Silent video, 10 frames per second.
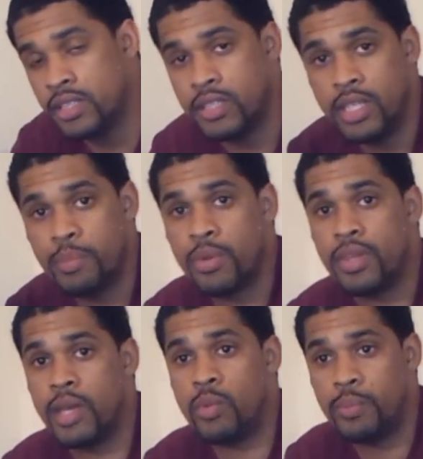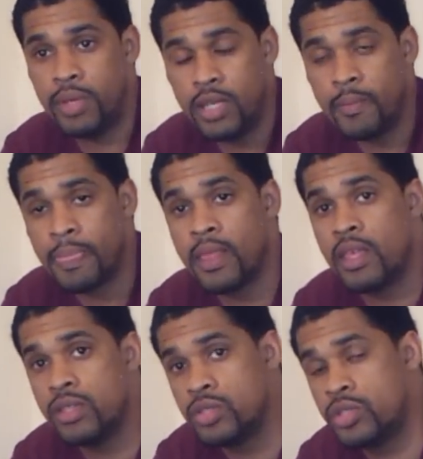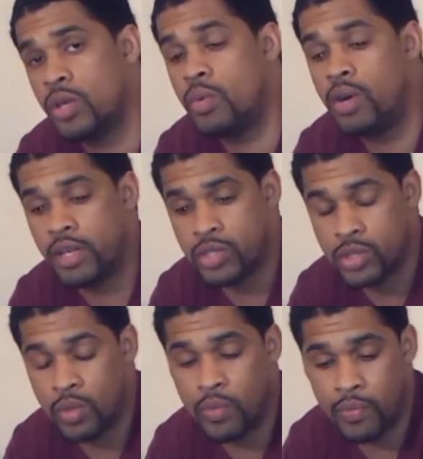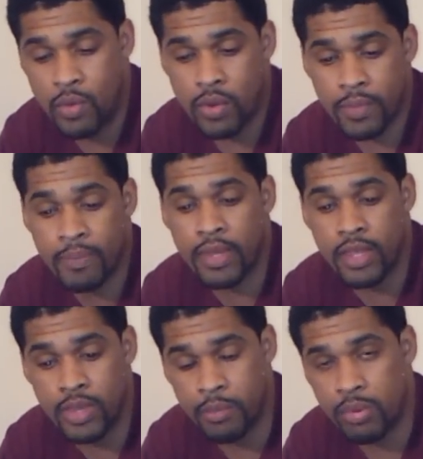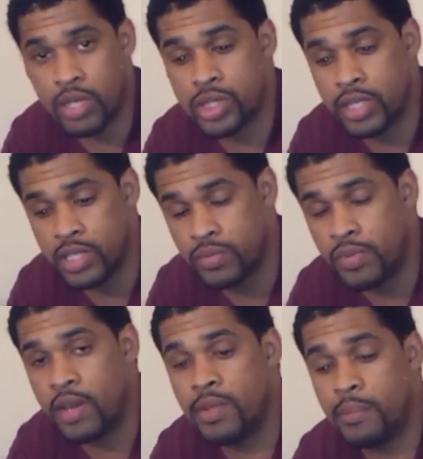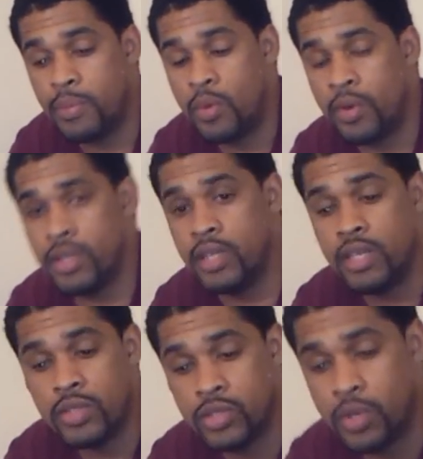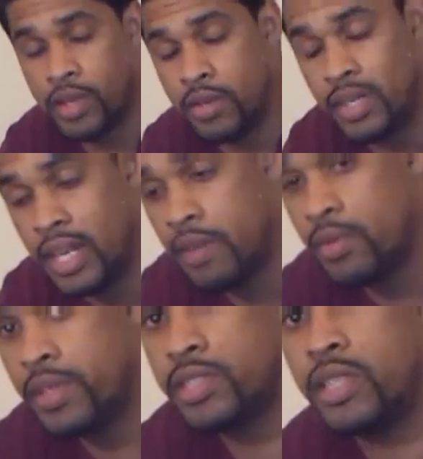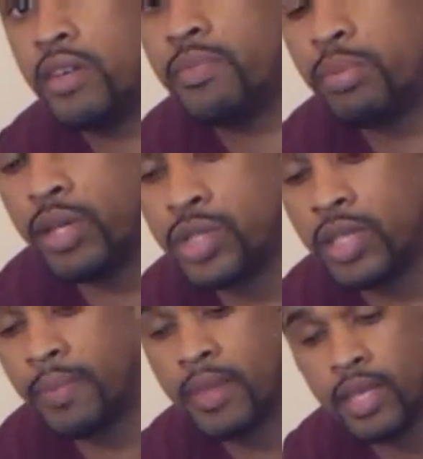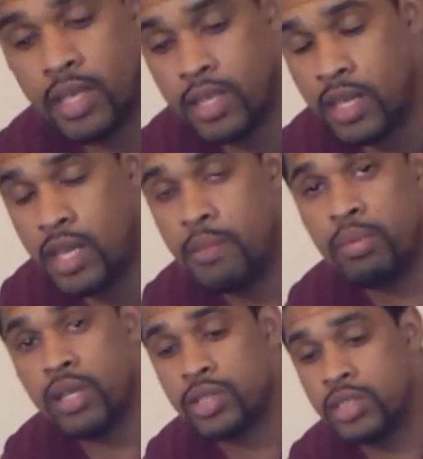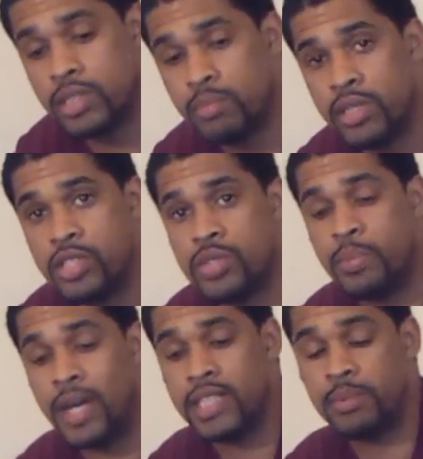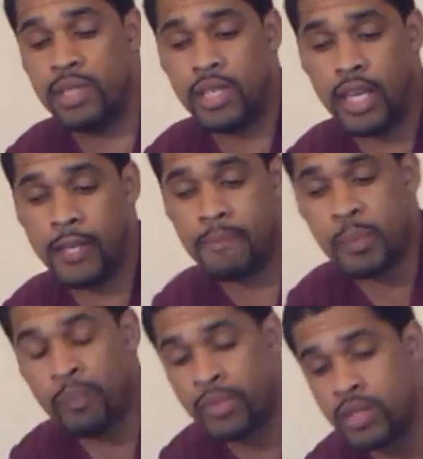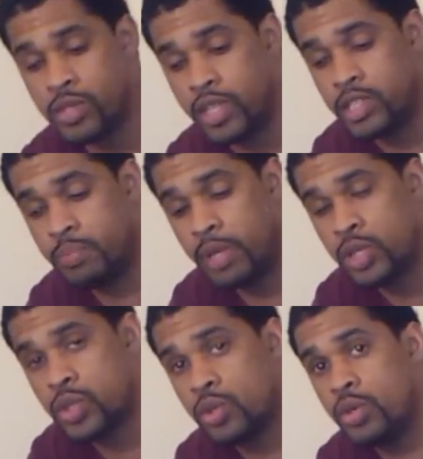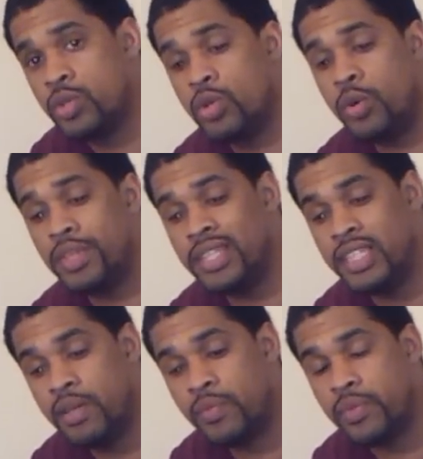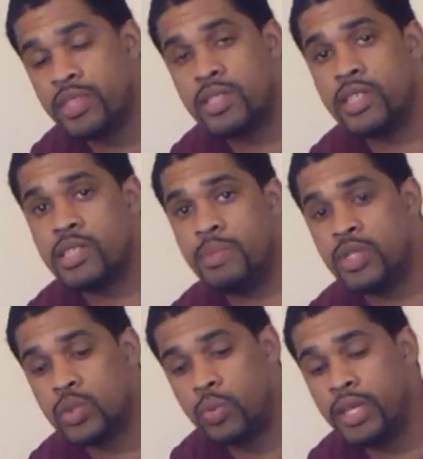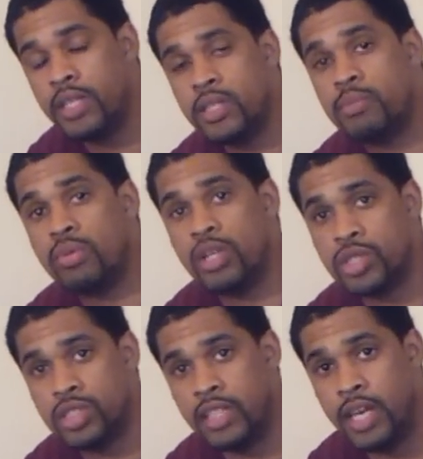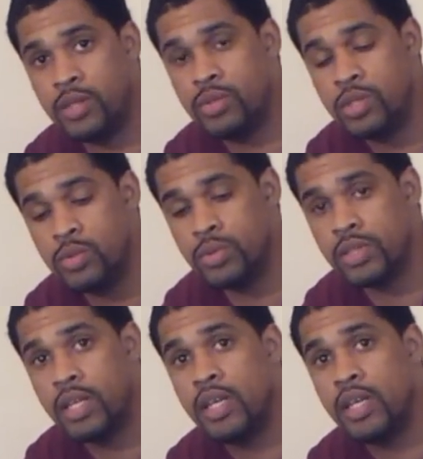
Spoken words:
the deeper they will be, so on and so forth. The brushing is very important. So there never is enough brushing. Keep brushing as much as you possibly can. Just make sure you know the differences between the brushes that you use.